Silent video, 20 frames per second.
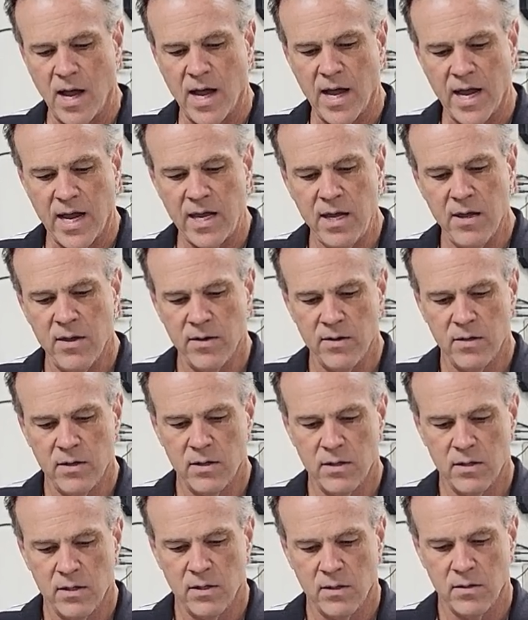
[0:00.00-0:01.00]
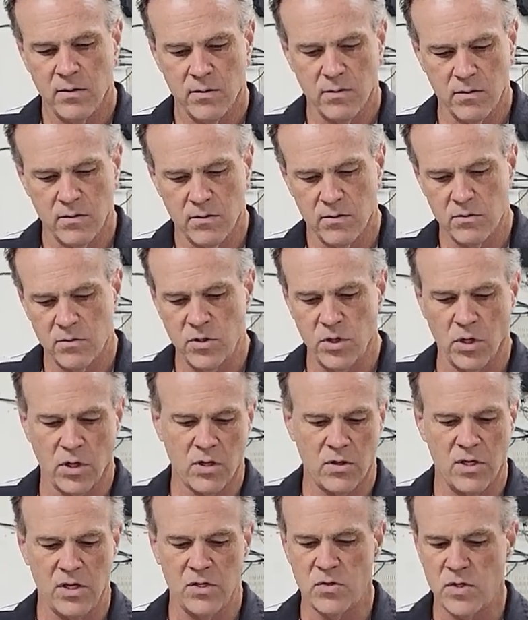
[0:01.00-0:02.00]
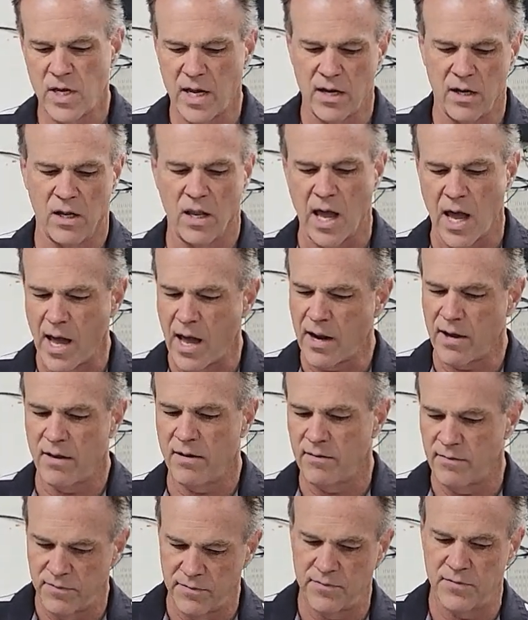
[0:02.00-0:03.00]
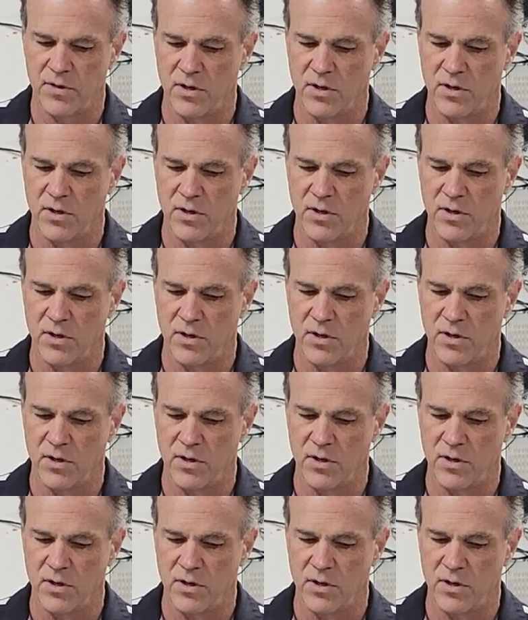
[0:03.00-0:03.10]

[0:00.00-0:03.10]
I took, this had a lot of,